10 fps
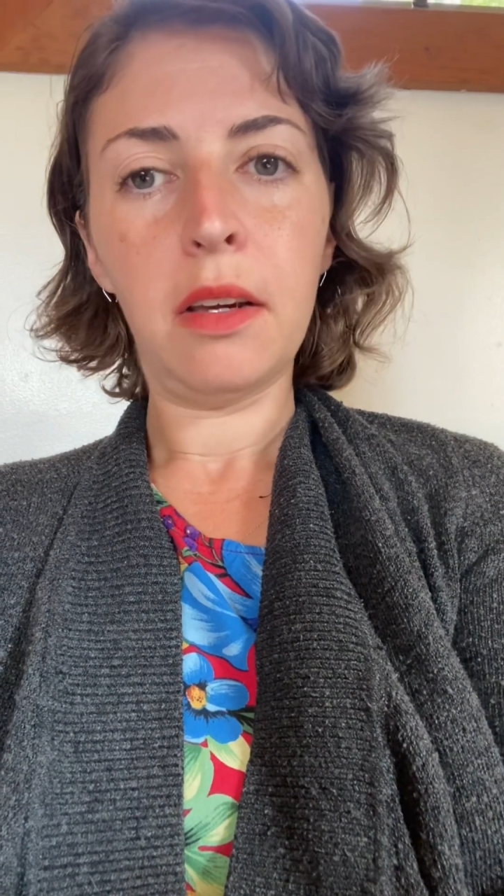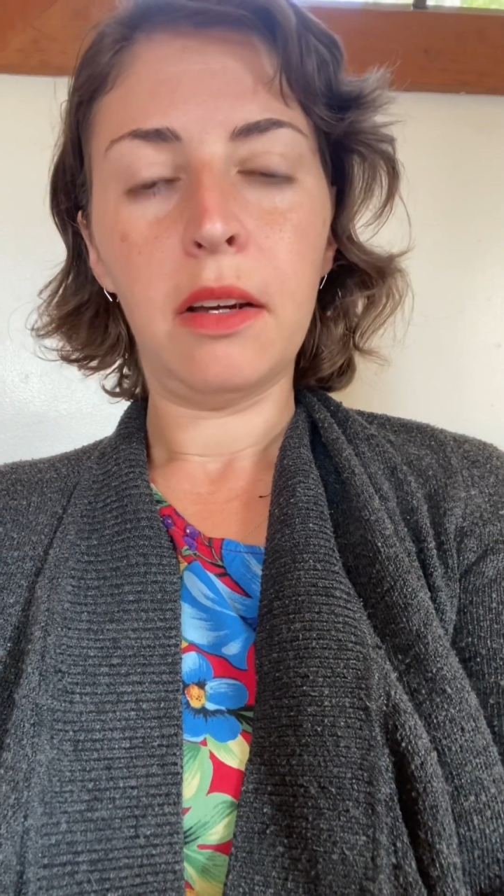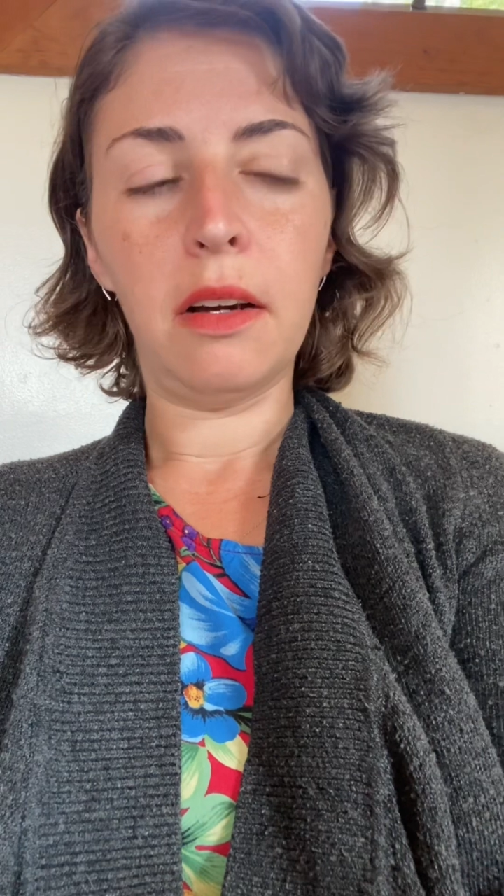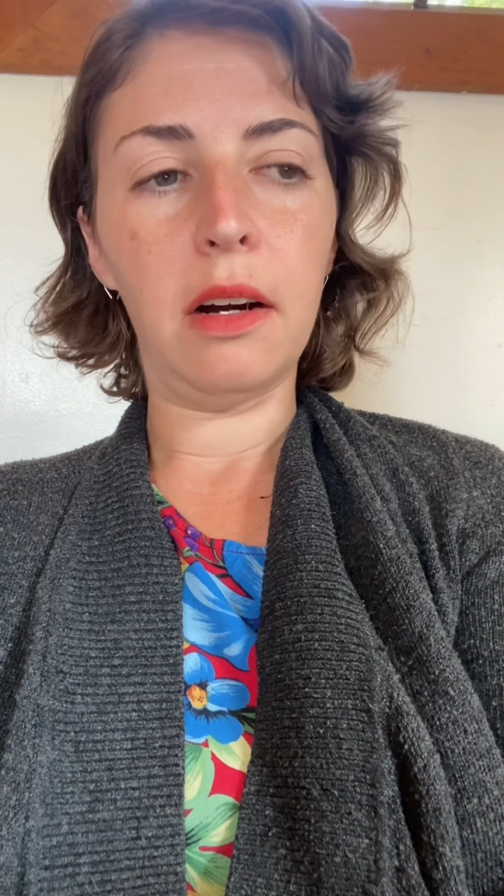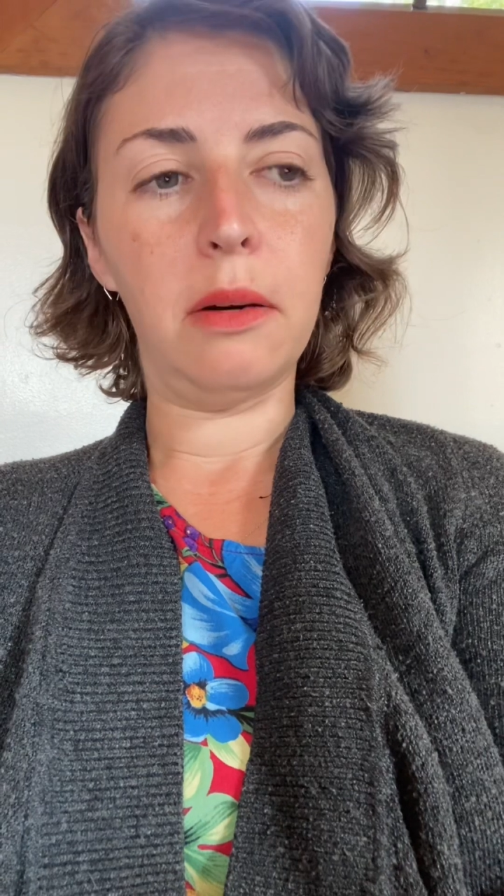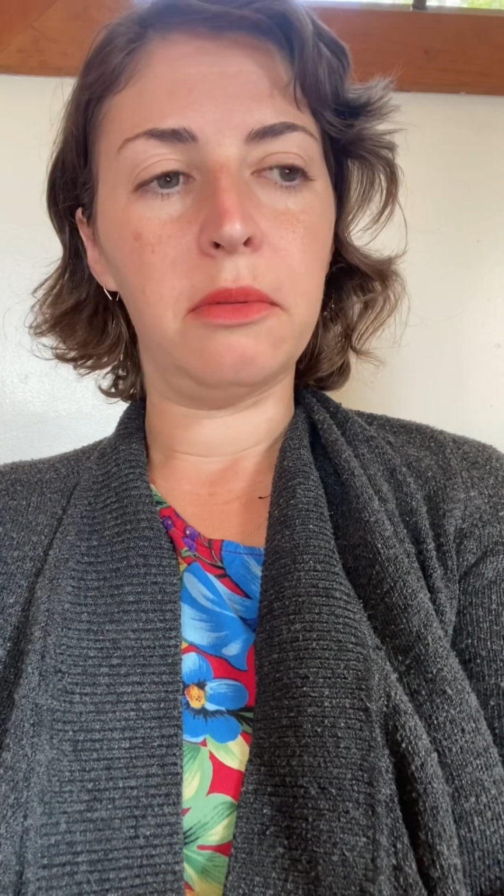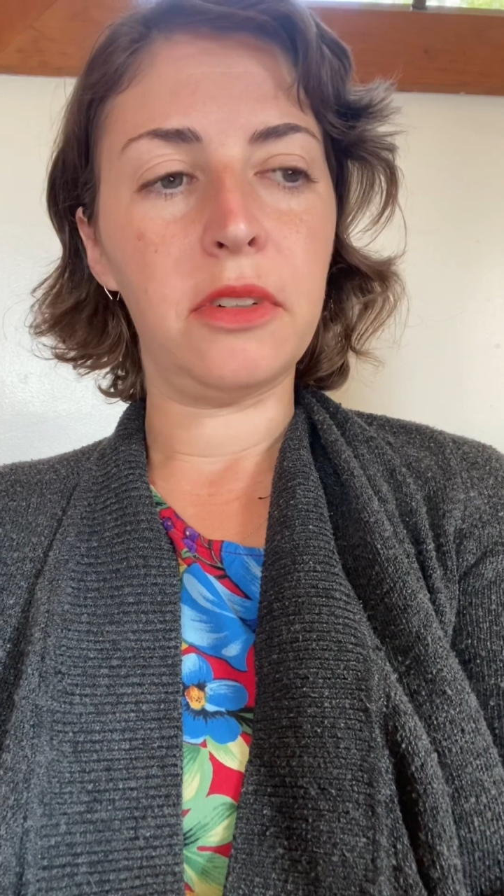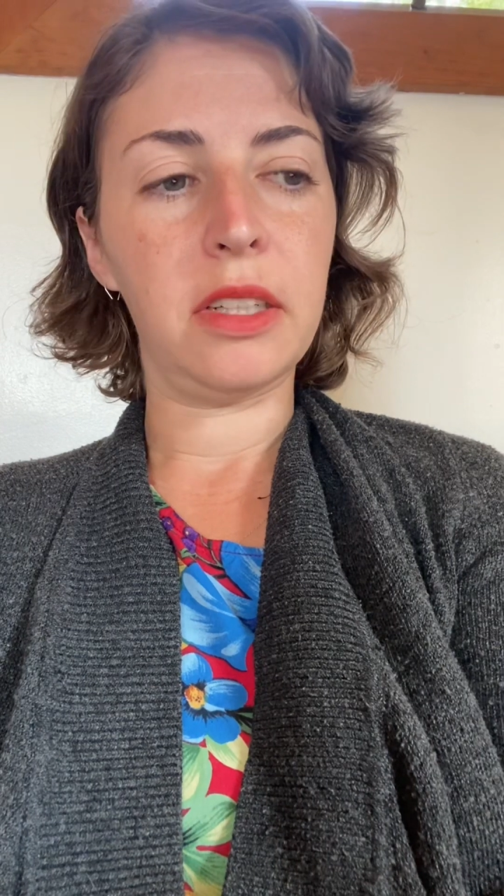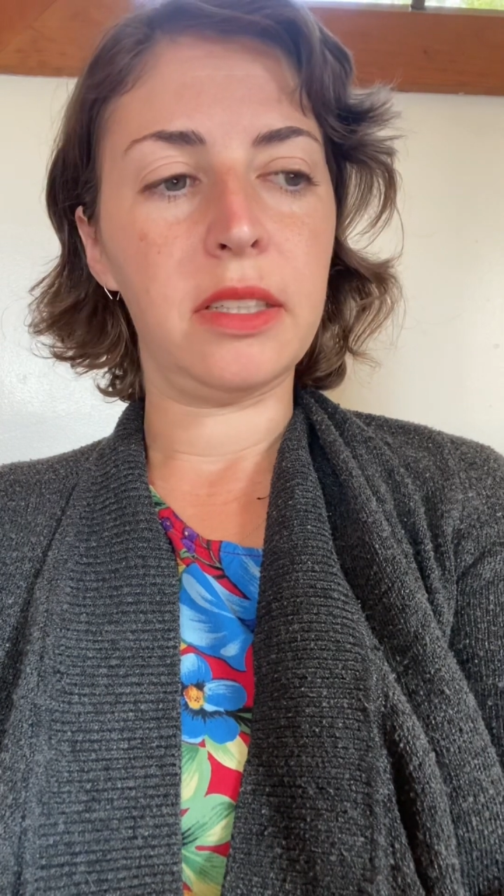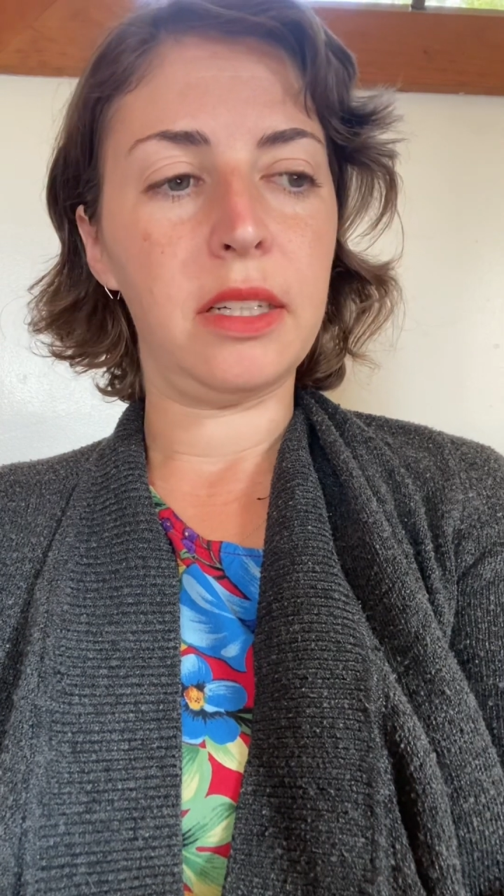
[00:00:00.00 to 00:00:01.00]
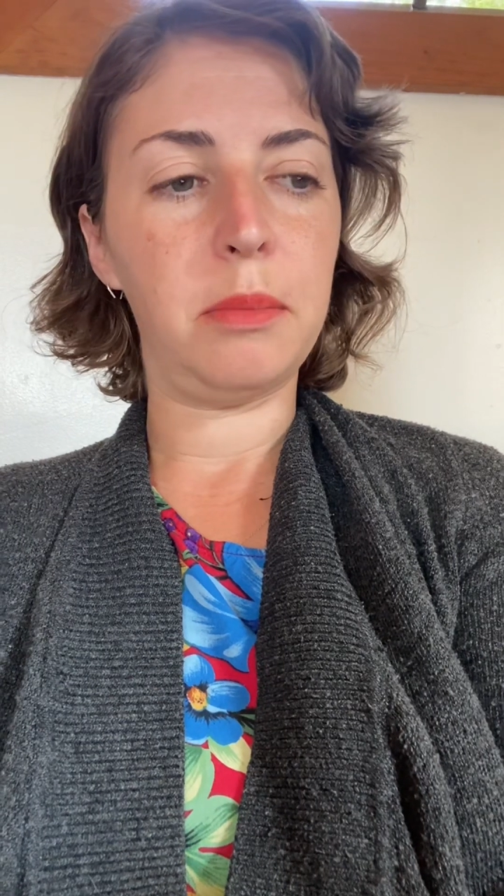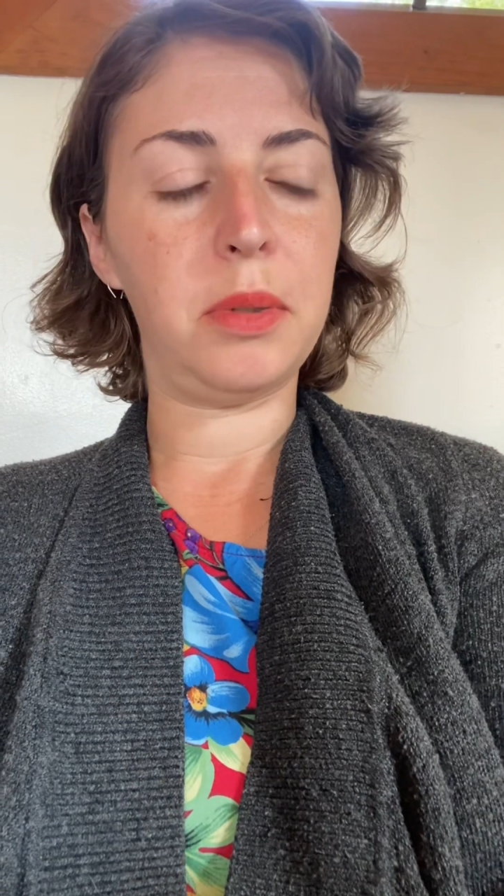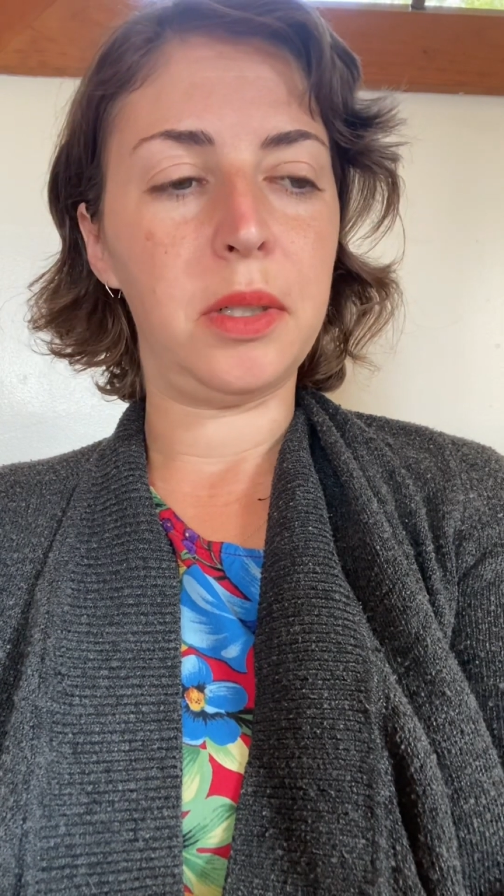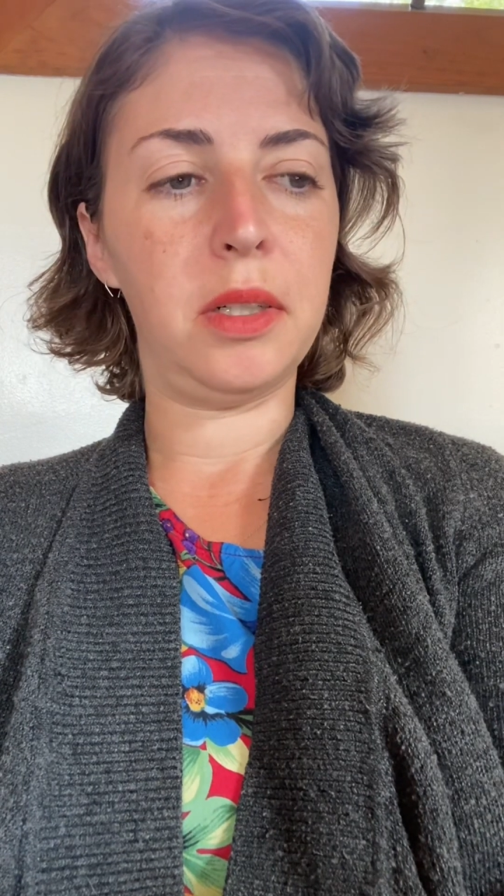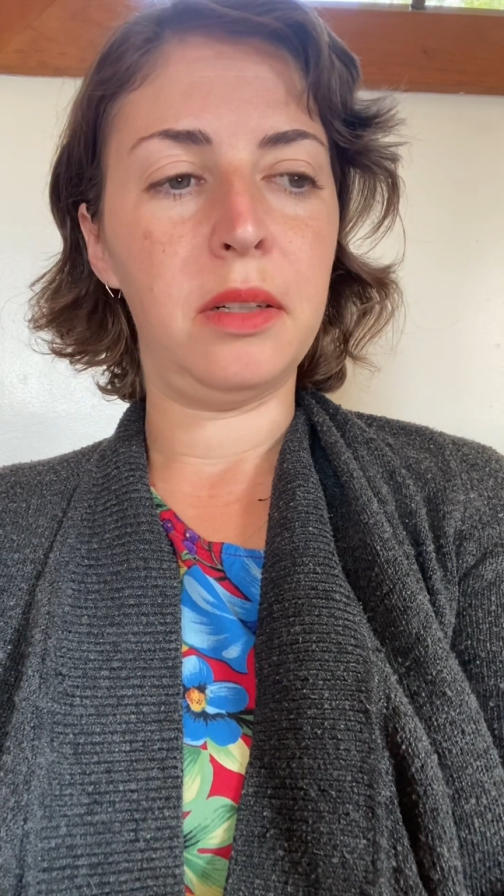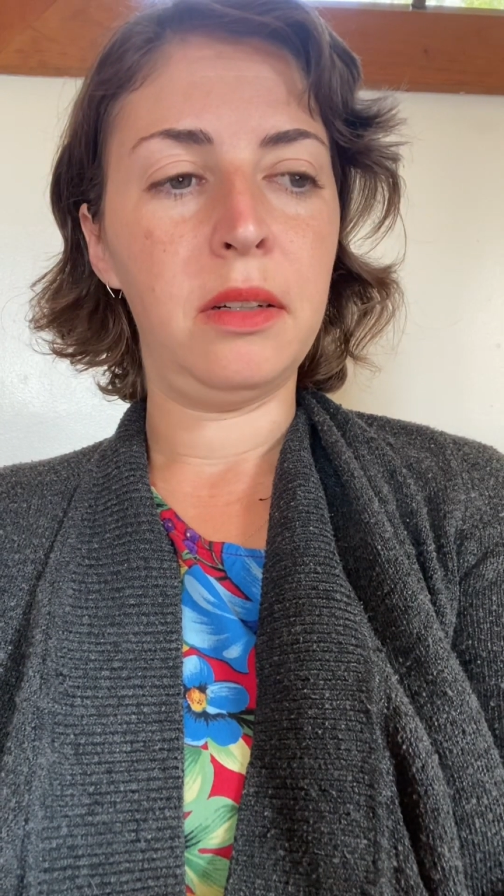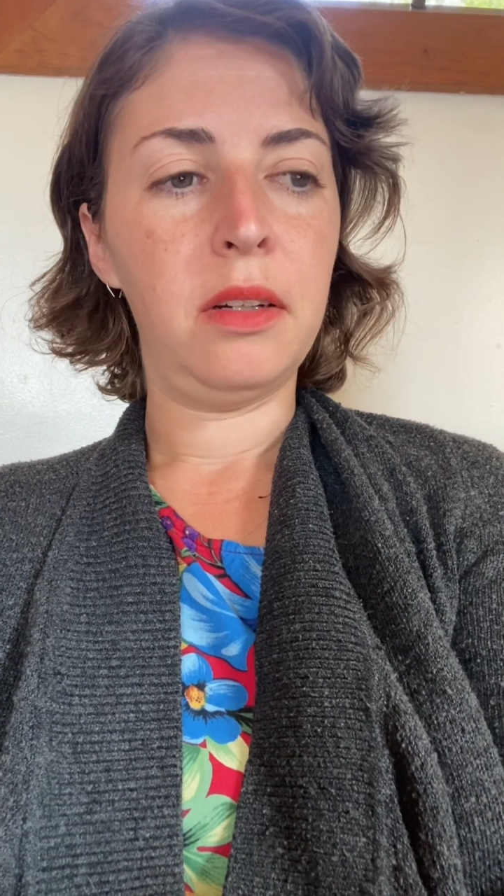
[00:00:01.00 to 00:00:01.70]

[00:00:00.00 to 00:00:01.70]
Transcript: For example,